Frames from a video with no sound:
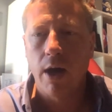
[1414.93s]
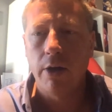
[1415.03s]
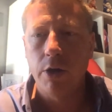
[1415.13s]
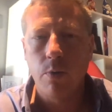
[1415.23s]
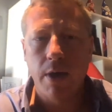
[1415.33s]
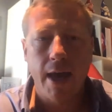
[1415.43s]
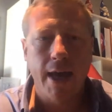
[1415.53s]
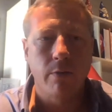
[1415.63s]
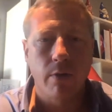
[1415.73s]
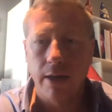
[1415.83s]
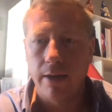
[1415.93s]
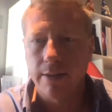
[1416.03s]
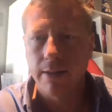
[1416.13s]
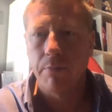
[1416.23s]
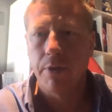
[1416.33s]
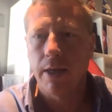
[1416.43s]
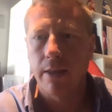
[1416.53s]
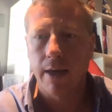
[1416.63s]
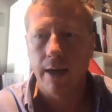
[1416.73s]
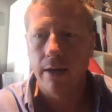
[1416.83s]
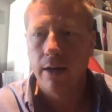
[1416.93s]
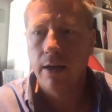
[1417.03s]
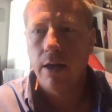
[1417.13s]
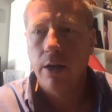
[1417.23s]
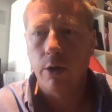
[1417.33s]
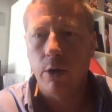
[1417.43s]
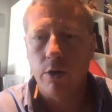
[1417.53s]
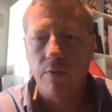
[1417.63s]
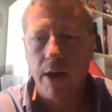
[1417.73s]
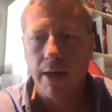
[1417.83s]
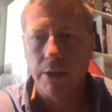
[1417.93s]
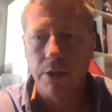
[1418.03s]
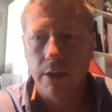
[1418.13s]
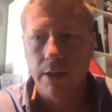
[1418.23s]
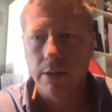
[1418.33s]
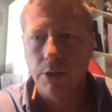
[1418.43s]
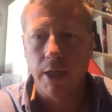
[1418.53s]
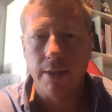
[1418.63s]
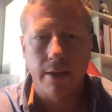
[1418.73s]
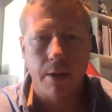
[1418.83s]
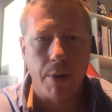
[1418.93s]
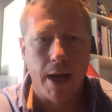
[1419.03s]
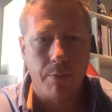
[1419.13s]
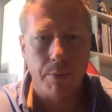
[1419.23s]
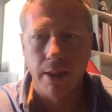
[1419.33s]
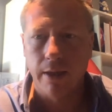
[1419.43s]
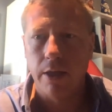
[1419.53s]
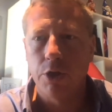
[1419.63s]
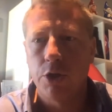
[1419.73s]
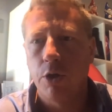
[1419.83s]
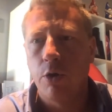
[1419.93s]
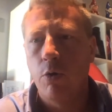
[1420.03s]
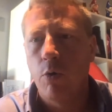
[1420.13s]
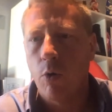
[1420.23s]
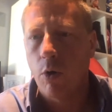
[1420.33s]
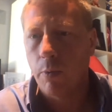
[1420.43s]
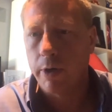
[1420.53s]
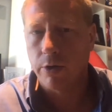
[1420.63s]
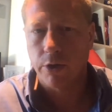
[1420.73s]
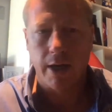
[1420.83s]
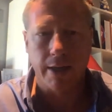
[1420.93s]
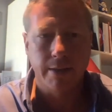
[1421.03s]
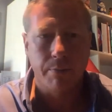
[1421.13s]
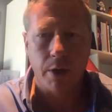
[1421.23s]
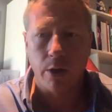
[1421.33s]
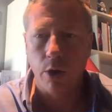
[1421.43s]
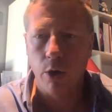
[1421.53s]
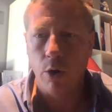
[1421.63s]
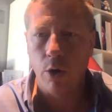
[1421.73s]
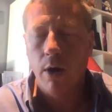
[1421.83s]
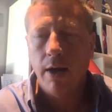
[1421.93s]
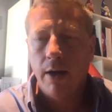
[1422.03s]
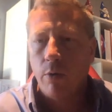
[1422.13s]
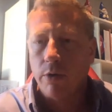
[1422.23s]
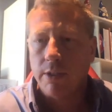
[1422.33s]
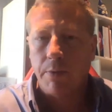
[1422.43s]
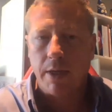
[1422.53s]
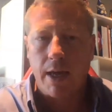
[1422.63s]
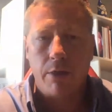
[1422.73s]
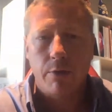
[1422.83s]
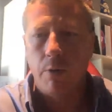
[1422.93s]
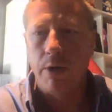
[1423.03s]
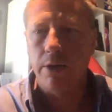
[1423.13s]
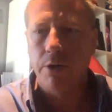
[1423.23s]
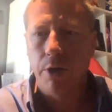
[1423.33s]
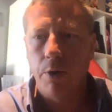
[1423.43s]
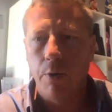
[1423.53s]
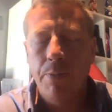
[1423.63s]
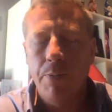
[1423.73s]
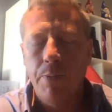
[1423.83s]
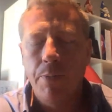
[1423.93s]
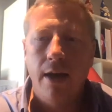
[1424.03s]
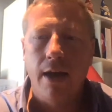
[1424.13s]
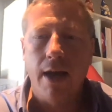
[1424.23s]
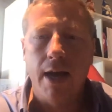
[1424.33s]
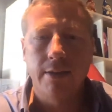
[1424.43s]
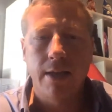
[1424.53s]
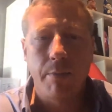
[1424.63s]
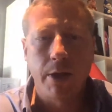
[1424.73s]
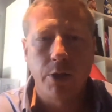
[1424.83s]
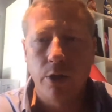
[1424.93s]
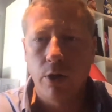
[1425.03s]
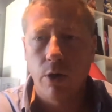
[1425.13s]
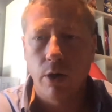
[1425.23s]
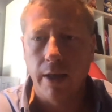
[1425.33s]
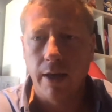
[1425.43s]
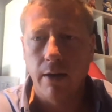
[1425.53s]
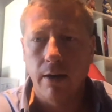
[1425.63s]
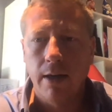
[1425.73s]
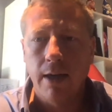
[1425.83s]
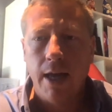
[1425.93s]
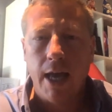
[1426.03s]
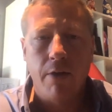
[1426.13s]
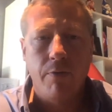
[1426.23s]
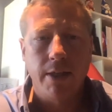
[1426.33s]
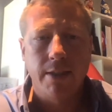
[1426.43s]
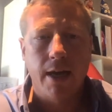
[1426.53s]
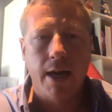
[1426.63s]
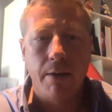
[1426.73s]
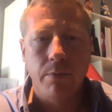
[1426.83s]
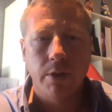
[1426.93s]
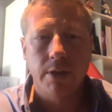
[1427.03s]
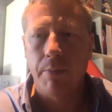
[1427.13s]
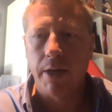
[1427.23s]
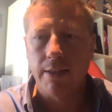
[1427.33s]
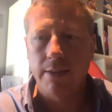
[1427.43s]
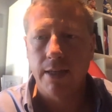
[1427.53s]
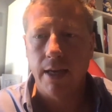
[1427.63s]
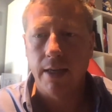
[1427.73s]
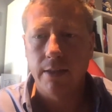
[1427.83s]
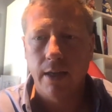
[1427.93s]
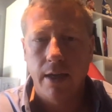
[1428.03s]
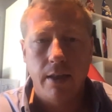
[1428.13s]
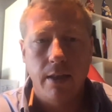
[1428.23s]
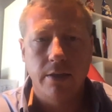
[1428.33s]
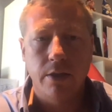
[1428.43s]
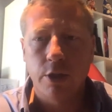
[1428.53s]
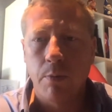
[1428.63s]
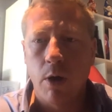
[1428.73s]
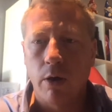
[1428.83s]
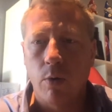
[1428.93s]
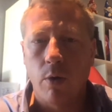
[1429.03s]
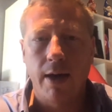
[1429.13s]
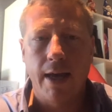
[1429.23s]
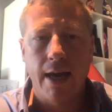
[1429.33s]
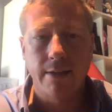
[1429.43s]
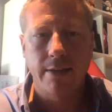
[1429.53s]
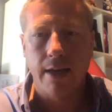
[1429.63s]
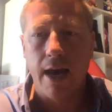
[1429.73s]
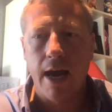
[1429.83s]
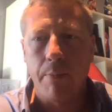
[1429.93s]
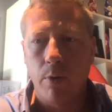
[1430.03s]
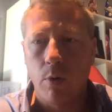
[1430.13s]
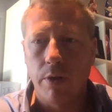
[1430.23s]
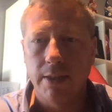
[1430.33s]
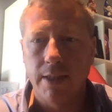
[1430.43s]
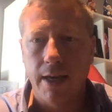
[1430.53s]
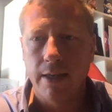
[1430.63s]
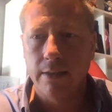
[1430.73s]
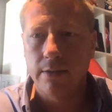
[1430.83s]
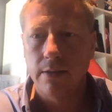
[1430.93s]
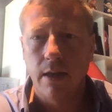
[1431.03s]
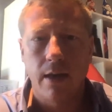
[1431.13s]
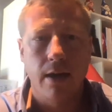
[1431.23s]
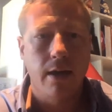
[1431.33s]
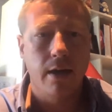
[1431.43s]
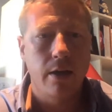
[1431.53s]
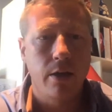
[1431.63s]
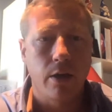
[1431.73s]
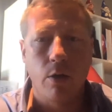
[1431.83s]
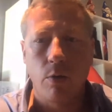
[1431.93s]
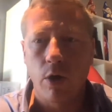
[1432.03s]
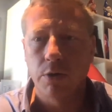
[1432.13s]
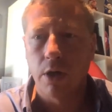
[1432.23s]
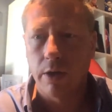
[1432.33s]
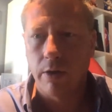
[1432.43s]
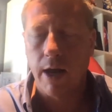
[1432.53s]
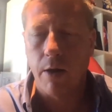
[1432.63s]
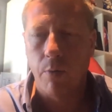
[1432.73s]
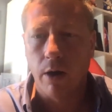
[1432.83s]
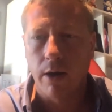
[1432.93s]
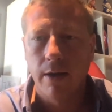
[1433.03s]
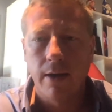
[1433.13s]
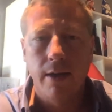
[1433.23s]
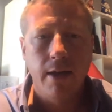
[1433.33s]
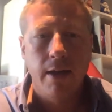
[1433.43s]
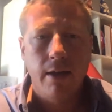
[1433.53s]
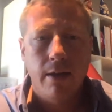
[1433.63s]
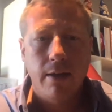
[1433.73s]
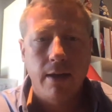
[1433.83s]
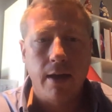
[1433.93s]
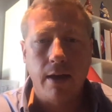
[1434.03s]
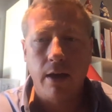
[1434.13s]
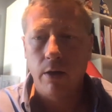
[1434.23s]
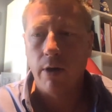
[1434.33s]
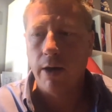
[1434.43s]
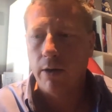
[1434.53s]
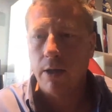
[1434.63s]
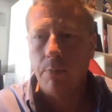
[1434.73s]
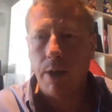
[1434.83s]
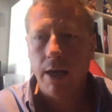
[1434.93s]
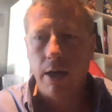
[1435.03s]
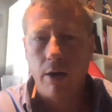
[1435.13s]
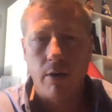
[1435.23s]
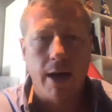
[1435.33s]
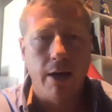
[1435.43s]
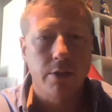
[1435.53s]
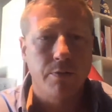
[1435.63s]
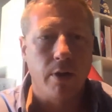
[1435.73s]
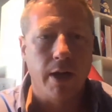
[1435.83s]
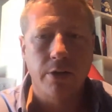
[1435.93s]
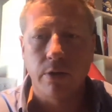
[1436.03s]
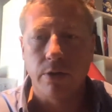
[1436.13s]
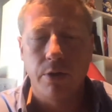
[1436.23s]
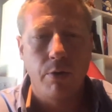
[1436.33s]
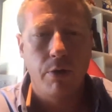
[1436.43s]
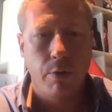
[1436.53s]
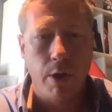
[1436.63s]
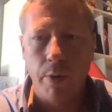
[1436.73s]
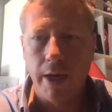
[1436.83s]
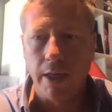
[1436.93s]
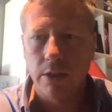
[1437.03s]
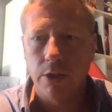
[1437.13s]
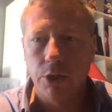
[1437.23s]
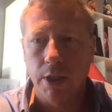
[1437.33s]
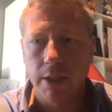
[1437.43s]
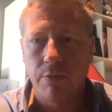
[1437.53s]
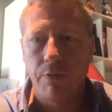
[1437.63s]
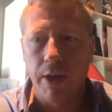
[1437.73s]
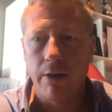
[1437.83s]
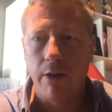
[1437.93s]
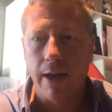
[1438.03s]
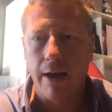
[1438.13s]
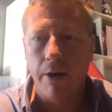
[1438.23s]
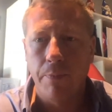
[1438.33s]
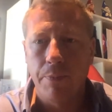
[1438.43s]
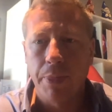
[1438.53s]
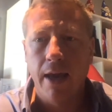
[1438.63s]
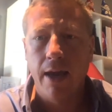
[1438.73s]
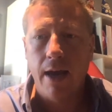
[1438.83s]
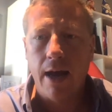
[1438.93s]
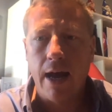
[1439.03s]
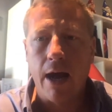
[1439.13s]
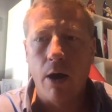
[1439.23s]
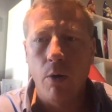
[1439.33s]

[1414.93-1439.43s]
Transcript: Once in a while, you can run into something that, you know, you've got to chase a compatibility issue, or when you're trying something new or something got thrown into you. As I mentioned earlier, every time somebody says, this is smart, or it has an app, or this has, goes on your network, an integrator can be at your house for an extra 2-3 weeks just figuring out